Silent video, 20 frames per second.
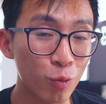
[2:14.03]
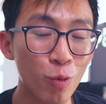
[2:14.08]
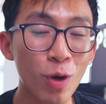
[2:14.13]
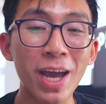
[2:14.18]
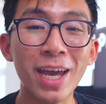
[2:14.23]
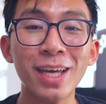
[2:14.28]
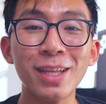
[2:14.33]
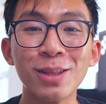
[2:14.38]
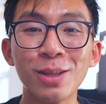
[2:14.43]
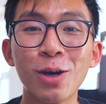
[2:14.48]

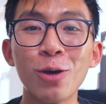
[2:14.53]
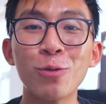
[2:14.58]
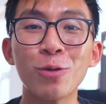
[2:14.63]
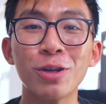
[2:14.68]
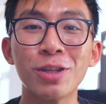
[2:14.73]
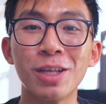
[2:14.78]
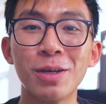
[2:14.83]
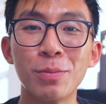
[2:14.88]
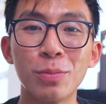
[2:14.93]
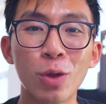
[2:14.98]
way
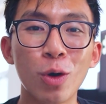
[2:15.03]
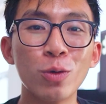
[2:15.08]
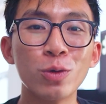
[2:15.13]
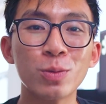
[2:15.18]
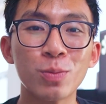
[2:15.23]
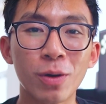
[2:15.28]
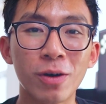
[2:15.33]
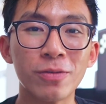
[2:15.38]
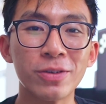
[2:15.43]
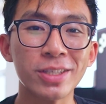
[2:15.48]
lower than those
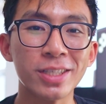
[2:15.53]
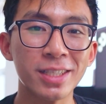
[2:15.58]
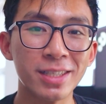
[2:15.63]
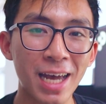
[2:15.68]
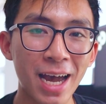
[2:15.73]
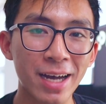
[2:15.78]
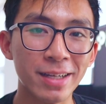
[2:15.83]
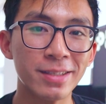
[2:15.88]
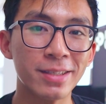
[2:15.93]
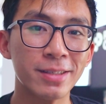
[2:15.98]
perfect
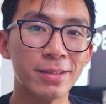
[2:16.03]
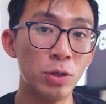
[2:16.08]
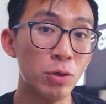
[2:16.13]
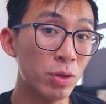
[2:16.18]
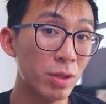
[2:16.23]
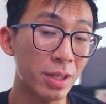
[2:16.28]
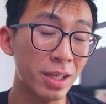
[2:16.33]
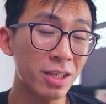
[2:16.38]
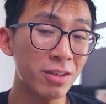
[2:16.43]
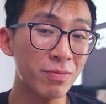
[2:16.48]
stats. You
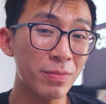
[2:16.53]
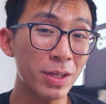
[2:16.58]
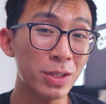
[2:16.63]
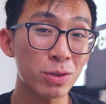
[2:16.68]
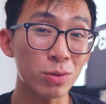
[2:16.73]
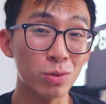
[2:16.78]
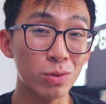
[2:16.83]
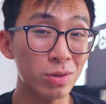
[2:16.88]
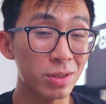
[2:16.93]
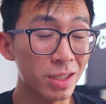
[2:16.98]
can think of med
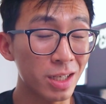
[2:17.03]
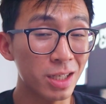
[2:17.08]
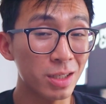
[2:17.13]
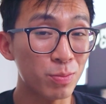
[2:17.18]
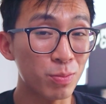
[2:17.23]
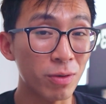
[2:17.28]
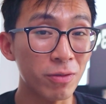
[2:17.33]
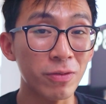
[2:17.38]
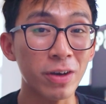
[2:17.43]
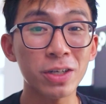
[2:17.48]
schools as
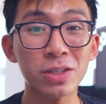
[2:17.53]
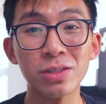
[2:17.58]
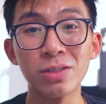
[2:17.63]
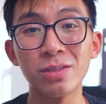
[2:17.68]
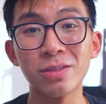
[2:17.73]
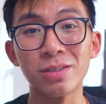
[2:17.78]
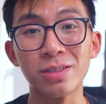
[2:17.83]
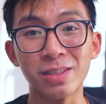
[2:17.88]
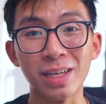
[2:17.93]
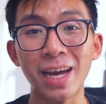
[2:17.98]

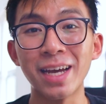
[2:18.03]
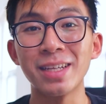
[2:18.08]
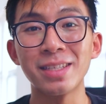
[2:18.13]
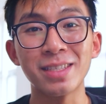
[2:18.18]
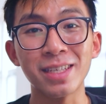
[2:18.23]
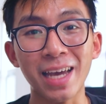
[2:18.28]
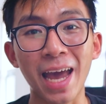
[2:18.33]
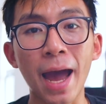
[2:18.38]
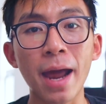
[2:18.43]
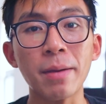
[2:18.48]
professional
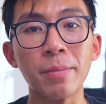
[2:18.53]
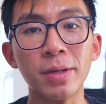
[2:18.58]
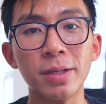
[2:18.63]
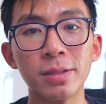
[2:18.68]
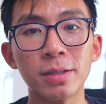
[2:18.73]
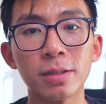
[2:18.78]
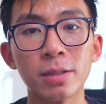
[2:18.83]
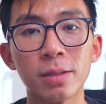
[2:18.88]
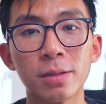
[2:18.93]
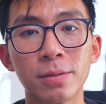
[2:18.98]
science
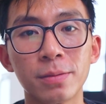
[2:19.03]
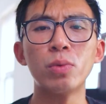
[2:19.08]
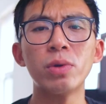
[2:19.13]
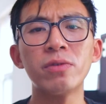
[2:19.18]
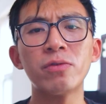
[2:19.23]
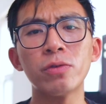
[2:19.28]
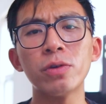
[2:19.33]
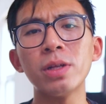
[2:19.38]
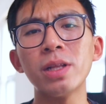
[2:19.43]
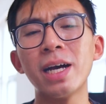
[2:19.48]
academies, but
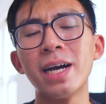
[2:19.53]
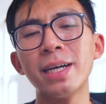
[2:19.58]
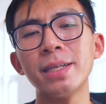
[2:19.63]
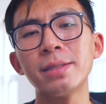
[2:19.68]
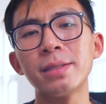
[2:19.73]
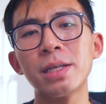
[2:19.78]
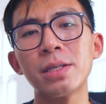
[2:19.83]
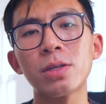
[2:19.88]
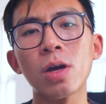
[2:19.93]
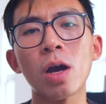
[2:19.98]
we've
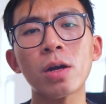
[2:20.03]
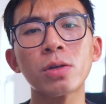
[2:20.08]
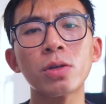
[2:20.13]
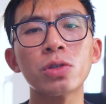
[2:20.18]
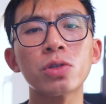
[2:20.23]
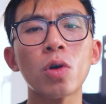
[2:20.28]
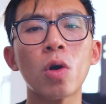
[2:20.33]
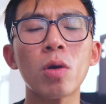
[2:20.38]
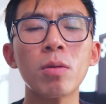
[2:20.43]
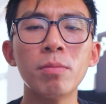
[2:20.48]
realized that
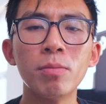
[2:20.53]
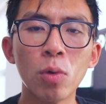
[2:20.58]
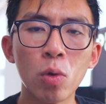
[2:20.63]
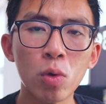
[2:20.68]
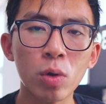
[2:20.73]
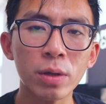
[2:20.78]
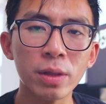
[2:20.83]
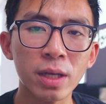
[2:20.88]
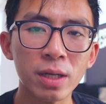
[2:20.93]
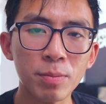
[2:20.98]
doctors are
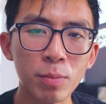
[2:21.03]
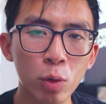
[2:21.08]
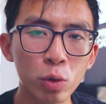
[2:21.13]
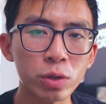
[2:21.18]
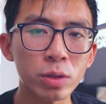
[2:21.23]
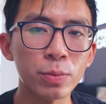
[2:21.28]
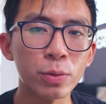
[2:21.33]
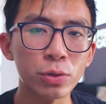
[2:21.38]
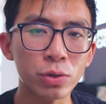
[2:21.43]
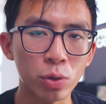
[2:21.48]
more than
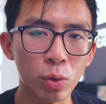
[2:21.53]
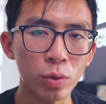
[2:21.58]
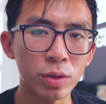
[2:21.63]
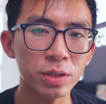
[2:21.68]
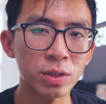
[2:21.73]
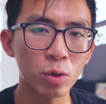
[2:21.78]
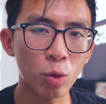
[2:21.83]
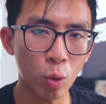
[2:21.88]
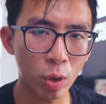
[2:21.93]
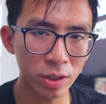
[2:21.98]
multiple
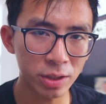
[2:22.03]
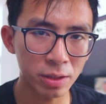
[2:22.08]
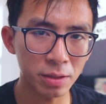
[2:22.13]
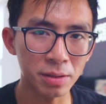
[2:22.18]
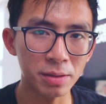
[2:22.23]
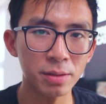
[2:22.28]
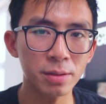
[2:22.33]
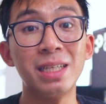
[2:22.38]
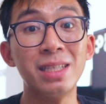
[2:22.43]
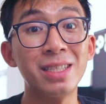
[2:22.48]
choice
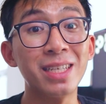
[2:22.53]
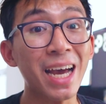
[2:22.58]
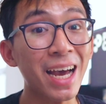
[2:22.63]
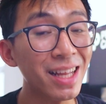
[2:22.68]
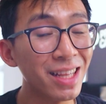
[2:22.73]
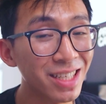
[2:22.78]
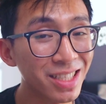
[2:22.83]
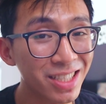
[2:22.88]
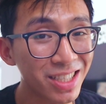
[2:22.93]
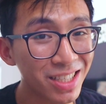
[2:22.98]
questions.
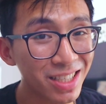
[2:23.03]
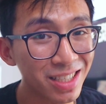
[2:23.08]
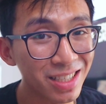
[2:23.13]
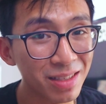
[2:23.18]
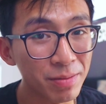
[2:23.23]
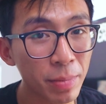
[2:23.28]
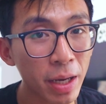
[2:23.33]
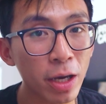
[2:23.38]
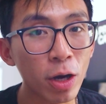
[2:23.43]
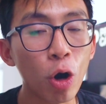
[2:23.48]
Intelligence
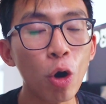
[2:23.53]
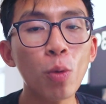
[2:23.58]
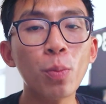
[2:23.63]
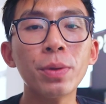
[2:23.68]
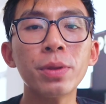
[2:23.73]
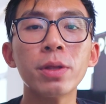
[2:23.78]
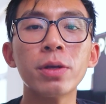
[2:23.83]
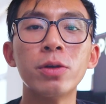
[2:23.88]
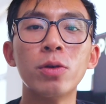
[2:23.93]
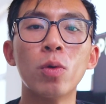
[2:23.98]
may
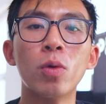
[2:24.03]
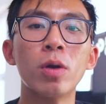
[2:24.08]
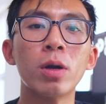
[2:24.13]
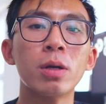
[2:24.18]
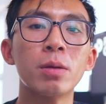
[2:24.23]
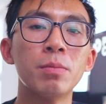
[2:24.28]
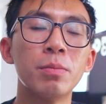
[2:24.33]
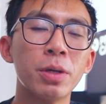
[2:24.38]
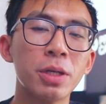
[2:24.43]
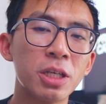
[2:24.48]
open the door,
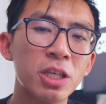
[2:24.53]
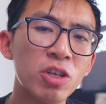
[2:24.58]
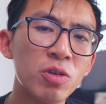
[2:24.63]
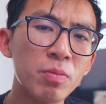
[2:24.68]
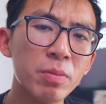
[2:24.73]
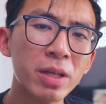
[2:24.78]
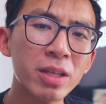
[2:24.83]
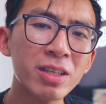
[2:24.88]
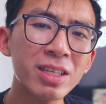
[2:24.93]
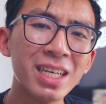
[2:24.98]
but
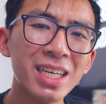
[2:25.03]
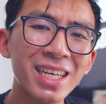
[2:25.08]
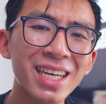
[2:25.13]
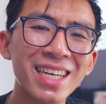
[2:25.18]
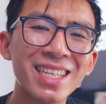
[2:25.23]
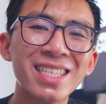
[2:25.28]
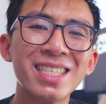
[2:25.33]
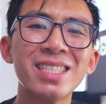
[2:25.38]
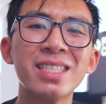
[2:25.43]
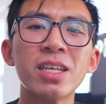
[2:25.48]
humility
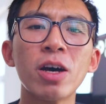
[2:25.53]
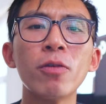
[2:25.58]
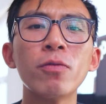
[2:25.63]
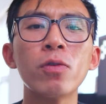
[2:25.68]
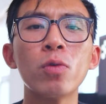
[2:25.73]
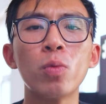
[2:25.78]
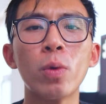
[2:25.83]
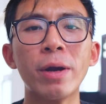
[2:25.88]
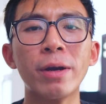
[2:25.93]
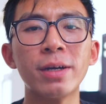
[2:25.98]
and
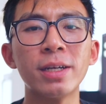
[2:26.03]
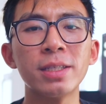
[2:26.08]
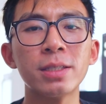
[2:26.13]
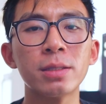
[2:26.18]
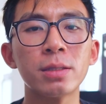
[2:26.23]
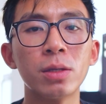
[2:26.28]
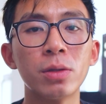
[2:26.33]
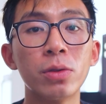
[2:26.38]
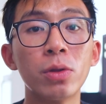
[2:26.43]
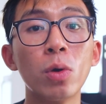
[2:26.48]

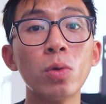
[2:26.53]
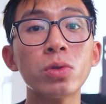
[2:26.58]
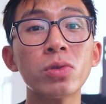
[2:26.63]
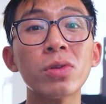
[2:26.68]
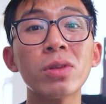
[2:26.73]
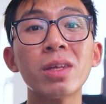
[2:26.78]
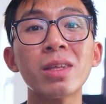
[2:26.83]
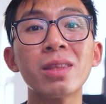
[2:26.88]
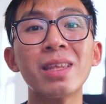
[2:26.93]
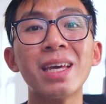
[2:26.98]
self-awareness, those are
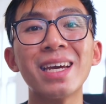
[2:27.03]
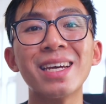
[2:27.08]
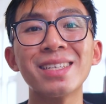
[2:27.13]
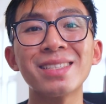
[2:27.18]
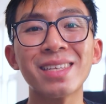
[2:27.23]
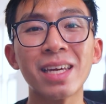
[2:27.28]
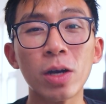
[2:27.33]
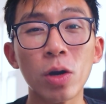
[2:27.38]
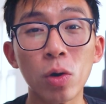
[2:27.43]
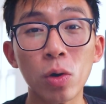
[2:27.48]
the things
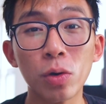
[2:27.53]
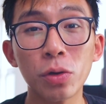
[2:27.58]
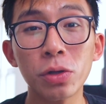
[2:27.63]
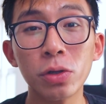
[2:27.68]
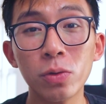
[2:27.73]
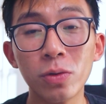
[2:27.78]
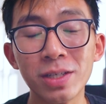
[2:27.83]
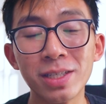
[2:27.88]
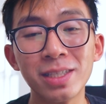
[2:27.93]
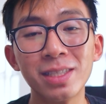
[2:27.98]
that earn
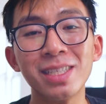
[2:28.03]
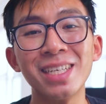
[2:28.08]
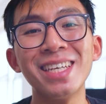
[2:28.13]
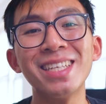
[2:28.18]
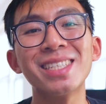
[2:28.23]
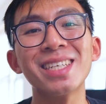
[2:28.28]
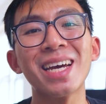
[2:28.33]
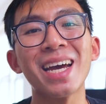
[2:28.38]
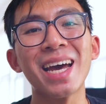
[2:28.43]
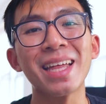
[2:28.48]
you a
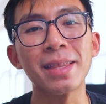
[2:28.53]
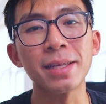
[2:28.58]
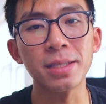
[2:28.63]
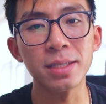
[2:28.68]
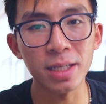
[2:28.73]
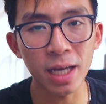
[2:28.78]
seat at the